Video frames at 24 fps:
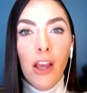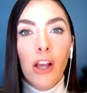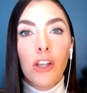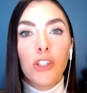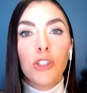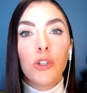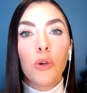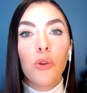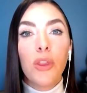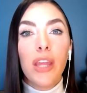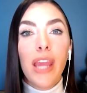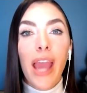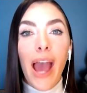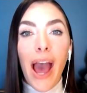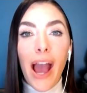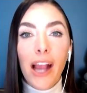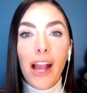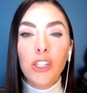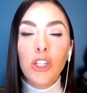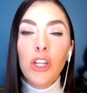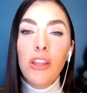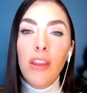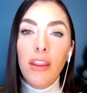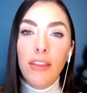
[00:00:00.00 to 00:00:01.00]
So the
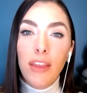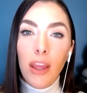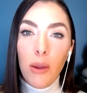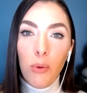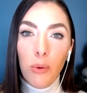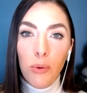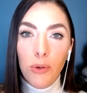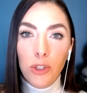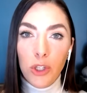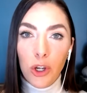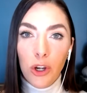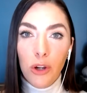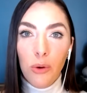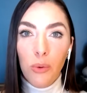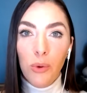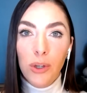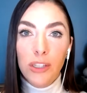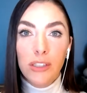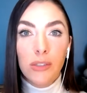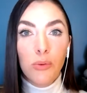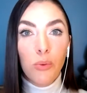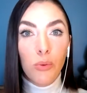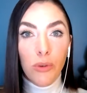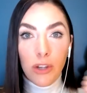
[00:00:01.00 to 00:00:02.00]
action that they took
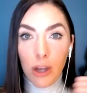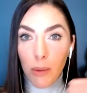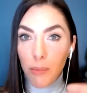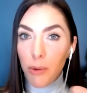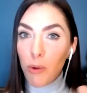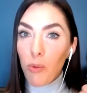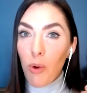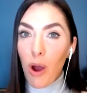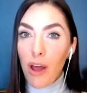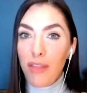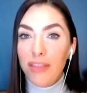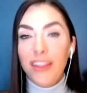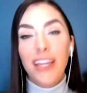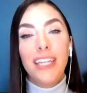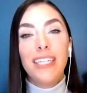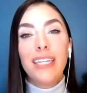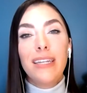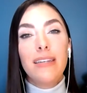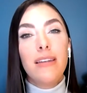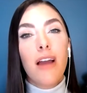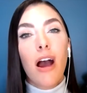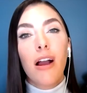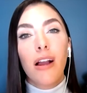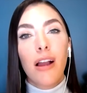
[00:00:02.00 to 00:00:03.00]
was, number one, they
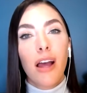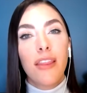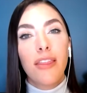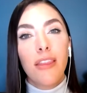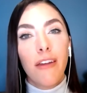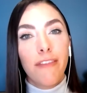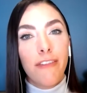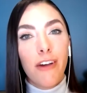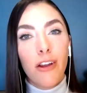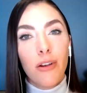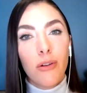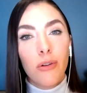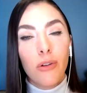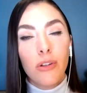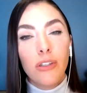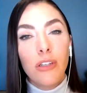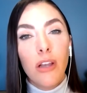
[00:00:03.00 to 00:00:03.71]
did not cut the funnel.